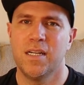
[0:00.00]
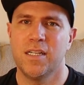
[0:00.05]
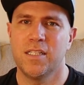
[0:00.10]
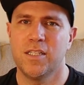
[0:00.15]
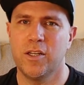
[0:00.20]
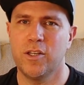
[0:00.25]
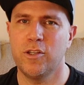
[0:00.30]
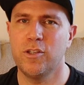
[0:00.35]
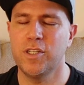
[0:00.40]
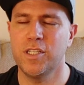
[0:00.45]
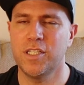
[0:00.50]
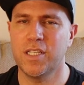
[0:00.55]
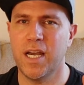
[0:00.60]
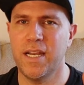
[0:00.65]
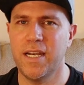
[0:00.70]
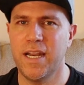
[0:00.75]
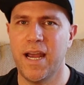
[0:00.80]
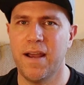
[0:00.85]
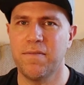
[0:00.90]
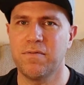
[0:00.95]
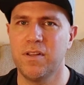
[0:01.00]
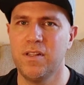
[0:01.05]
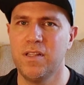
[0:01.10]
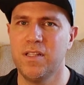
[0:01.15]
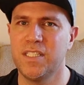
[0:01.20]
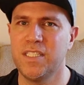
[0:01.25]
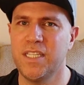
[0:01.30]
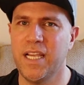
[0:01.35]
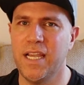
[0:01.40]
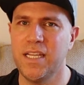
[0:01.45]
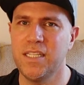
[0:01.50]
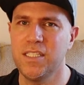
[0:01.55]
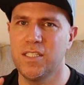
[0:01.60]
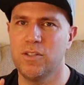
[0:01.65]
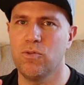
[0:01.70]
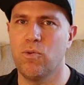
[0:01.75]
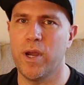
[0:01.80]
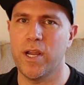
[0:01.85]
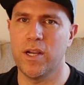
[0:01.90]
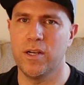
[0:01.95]
So you just kind of have to change
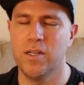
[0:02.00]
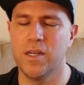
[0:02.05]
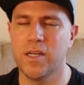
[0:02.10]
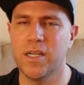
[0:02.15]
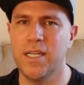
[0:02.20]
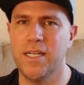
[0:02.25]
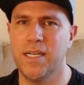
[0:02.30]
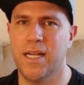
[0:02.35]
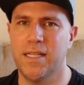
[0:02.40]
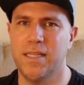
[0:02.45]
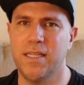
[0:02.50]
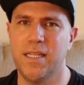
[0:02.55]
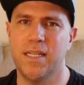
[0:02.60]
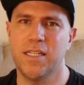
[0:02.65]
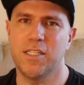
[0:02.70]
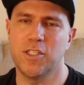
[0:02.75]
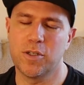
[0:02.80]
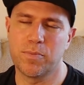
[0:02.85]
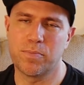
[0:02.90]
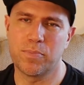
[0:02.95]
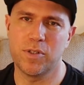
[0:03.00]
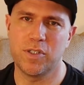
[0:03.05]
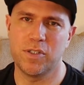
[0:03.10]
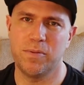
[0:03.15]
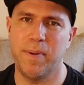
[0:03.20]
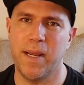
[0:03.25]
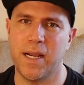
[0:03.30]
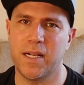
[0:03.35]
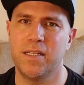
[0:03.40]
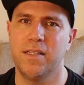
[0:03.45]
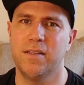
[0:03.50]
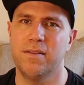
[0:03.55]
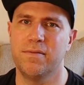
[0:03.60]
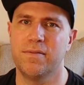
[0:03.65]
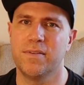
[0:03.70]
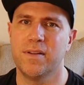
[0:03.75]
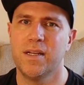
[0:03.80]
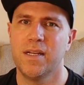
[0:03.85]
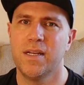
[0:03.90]
the way you're looking at things, your perspective.